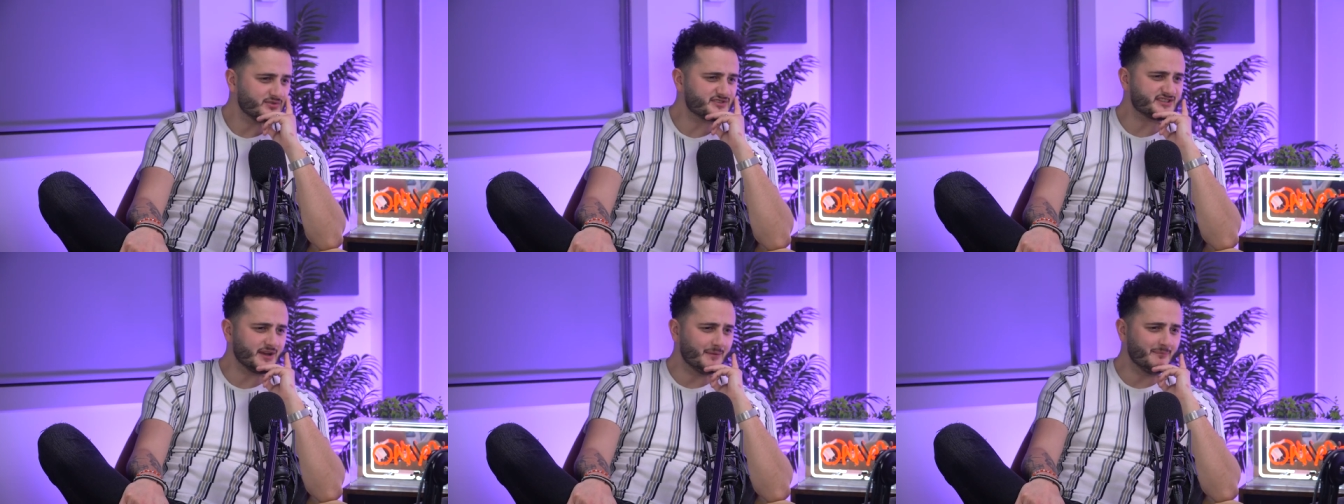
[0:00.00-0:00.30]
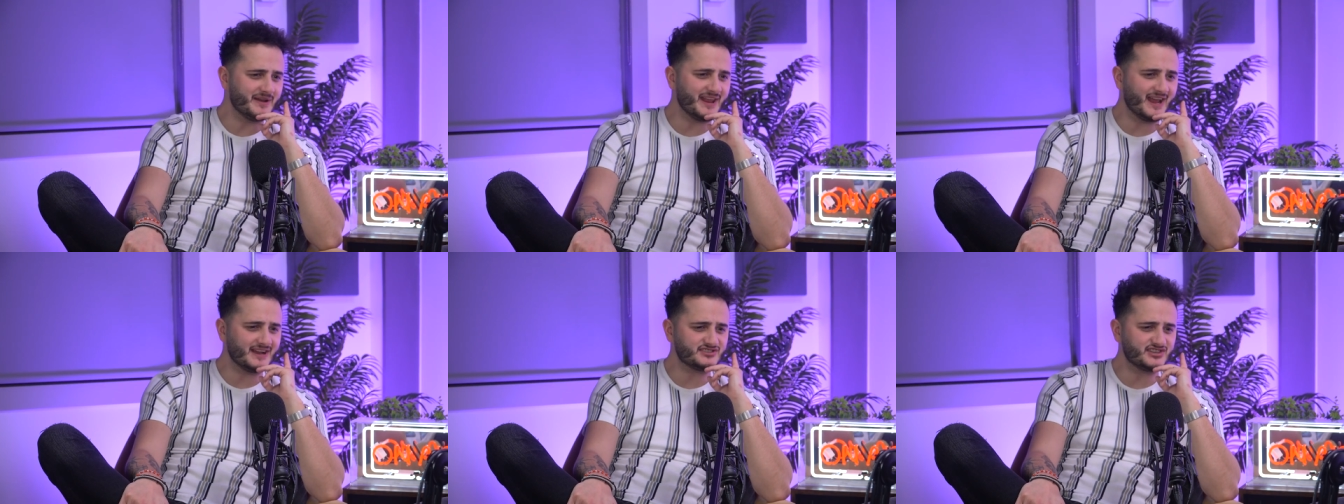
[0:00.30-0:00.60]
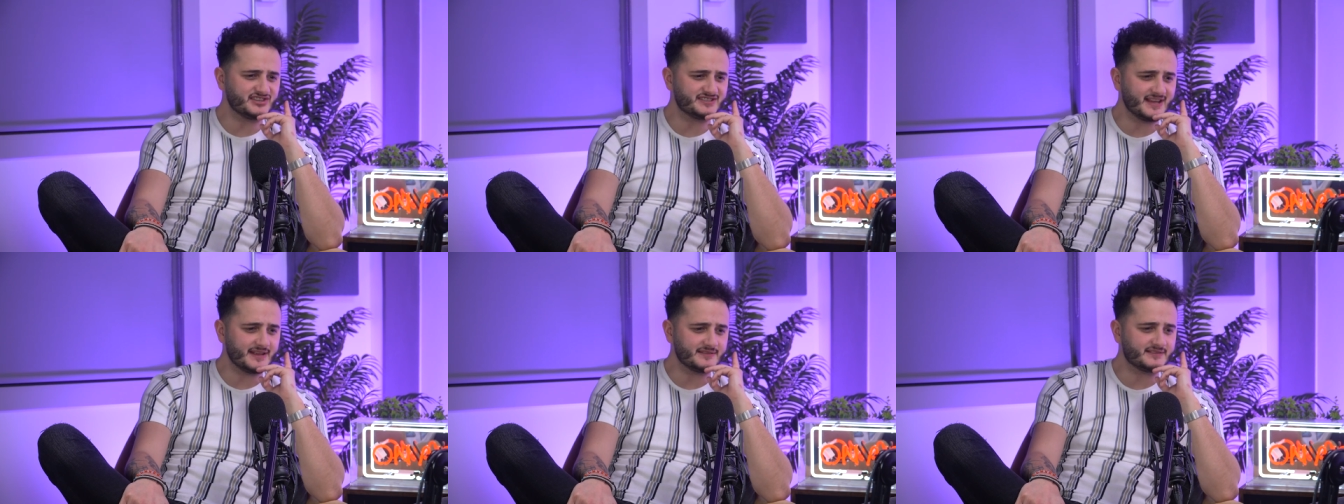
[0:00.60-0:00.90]
Well, somebody
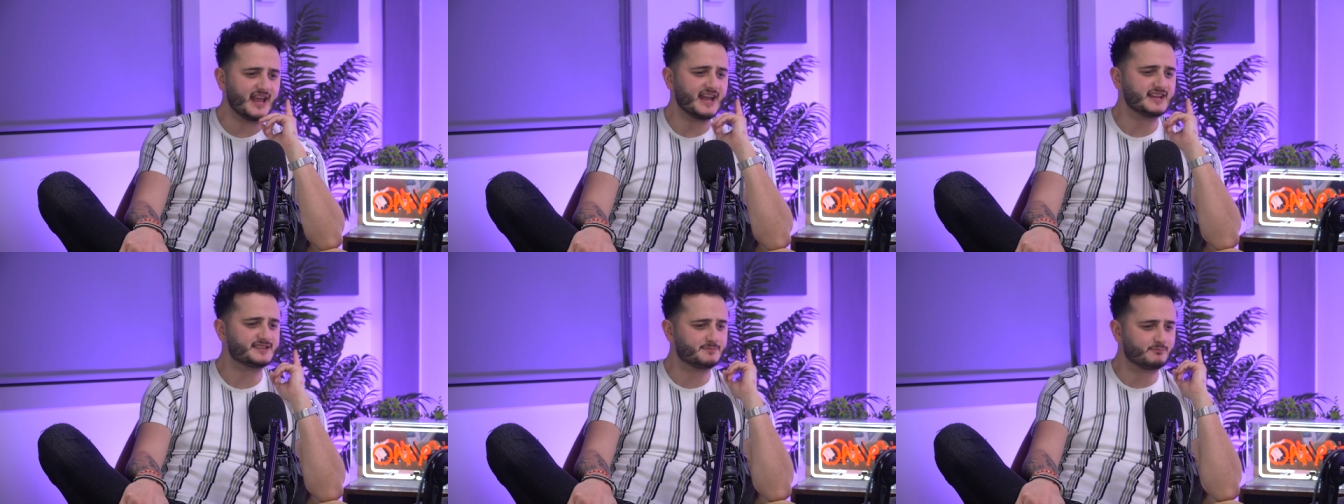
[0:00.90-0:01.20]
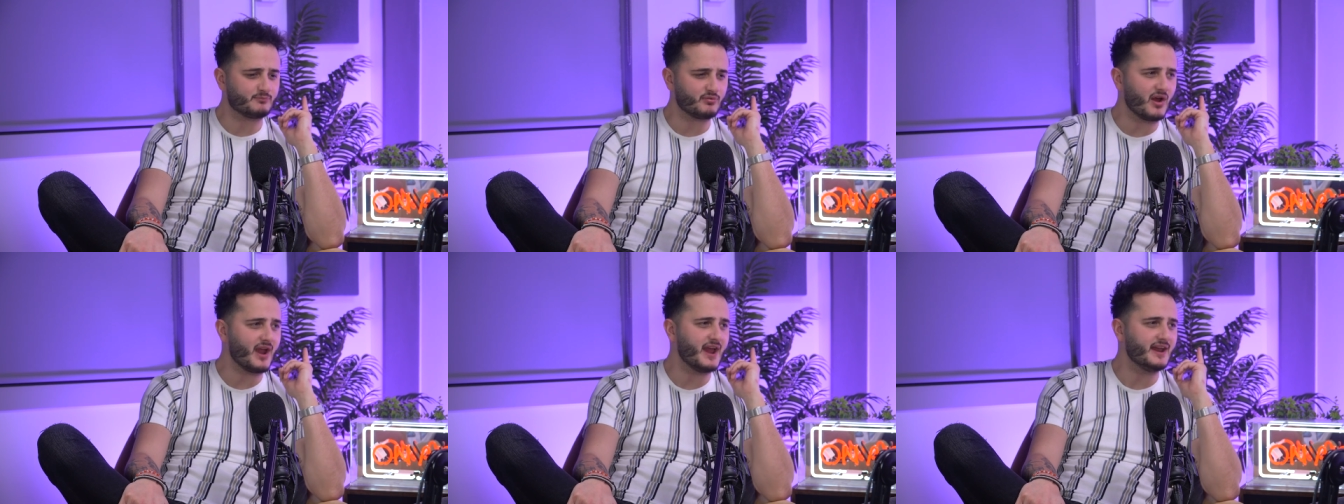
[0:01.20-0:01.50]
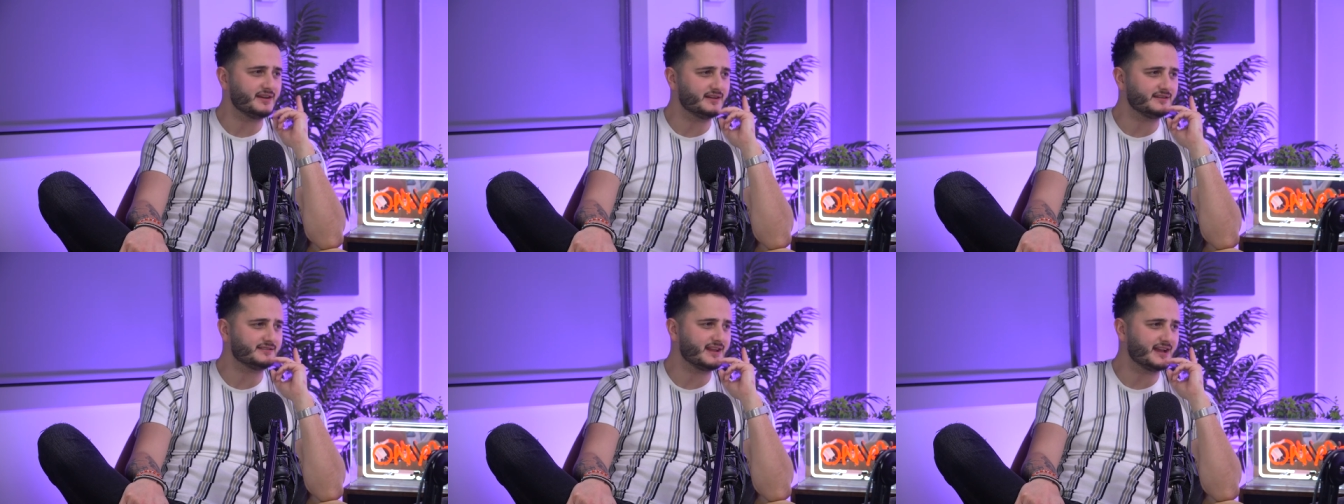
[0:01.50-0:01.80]
actually said that's
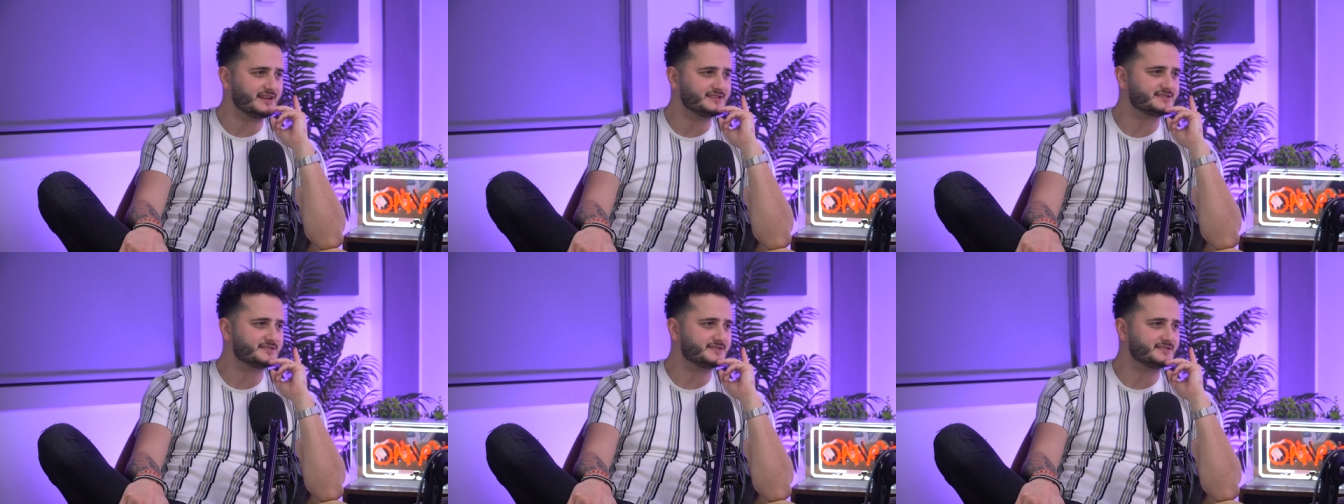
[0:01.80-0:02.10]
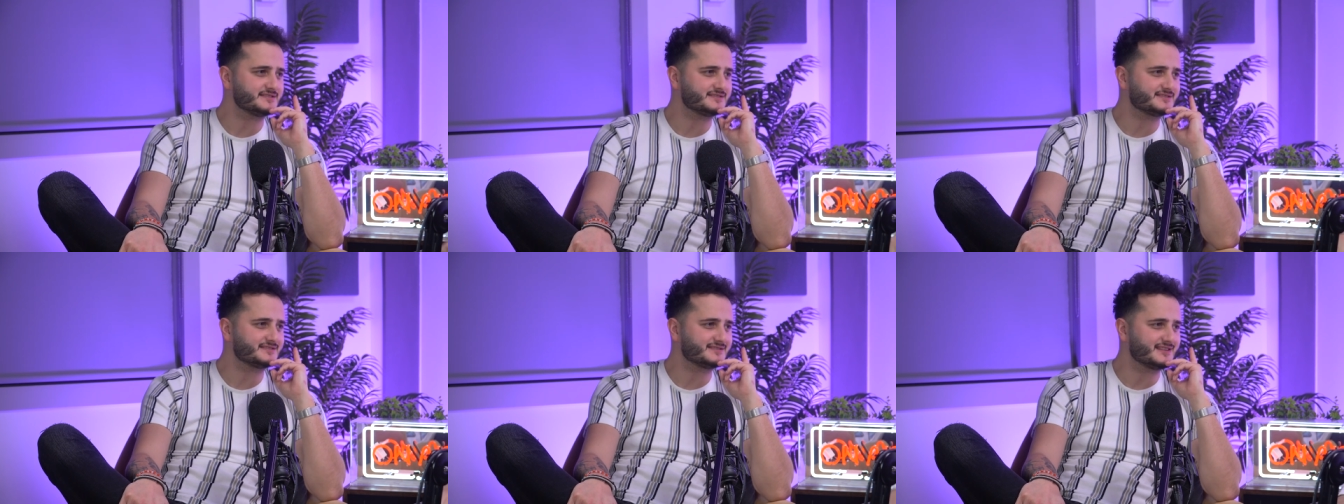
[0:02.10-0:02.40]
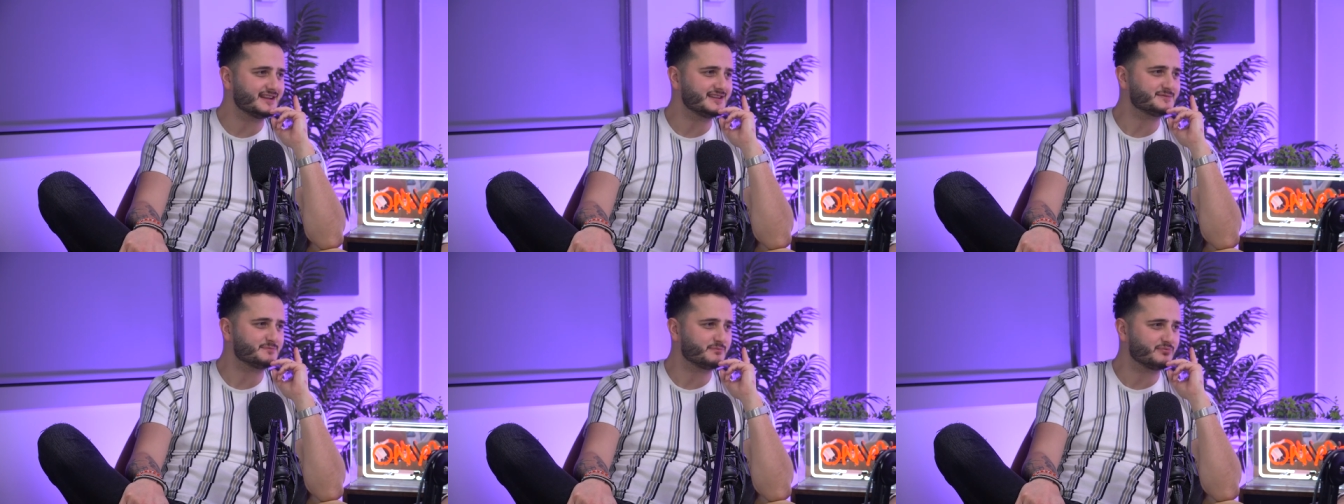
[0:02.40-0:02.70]
brand. That's
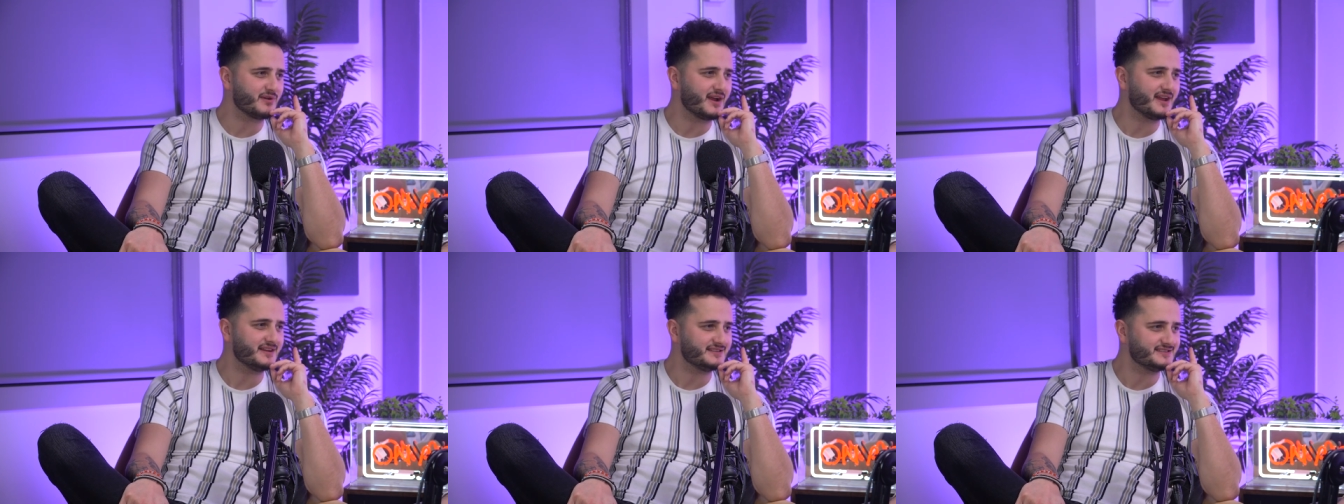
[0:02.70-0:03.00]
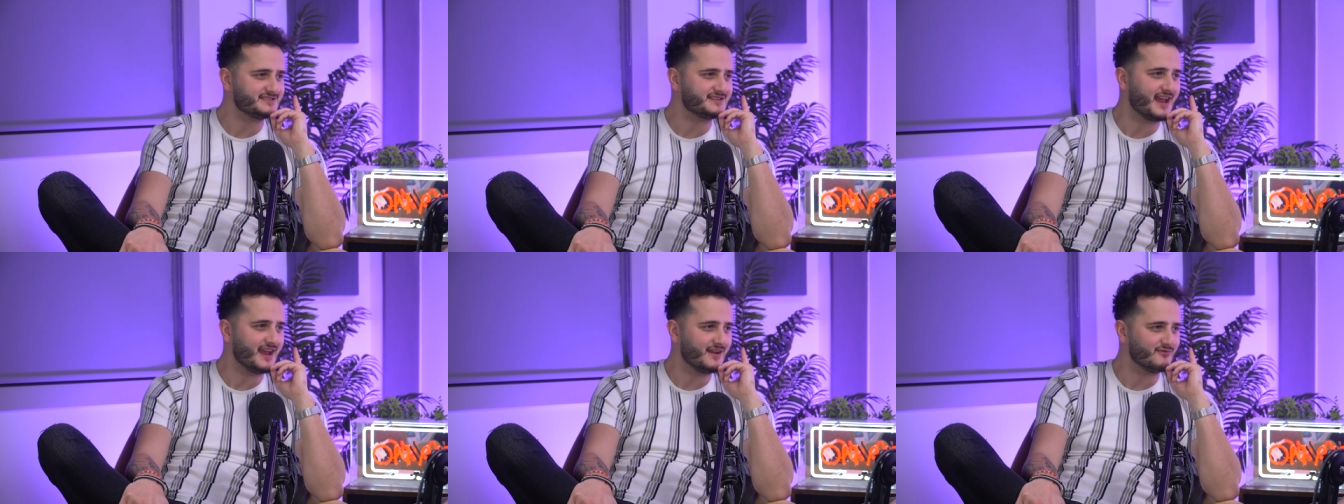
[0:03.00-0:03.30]
that's Brandi's